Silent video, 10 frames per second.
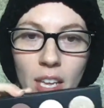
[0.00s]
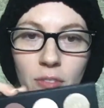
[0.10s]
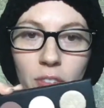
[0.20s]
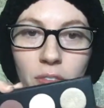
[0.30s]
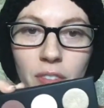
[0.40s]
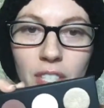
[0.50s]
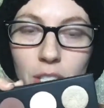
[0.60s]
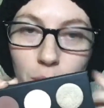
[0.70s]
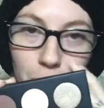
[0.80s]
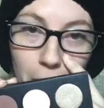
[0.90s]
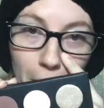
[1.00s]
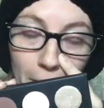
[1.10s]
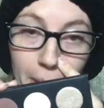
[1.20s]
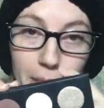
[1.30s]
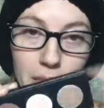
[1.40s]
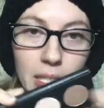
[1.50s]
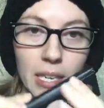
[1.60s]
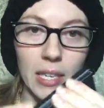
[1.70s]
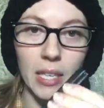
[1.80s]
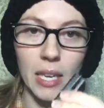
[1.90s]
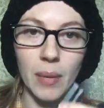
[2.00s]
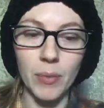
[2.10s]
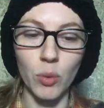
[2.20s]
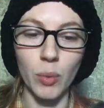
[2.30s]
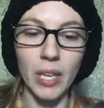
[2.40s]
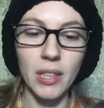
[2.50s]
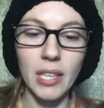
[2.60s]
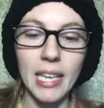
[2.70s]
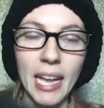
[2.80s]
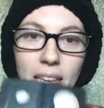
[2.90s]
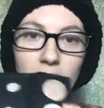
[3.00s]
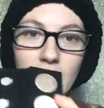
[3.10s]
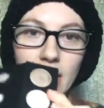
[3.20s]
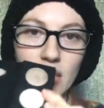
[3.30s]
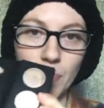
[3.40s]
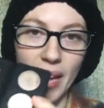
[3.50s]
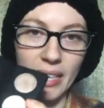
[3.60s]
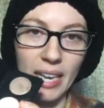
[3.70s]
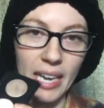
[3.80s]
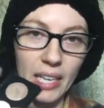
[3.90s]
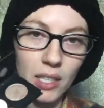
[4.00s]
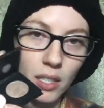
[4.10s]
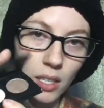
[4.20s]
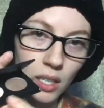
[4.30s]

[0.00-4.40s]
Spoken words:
for $52, and it comes with the case. It's magnetic.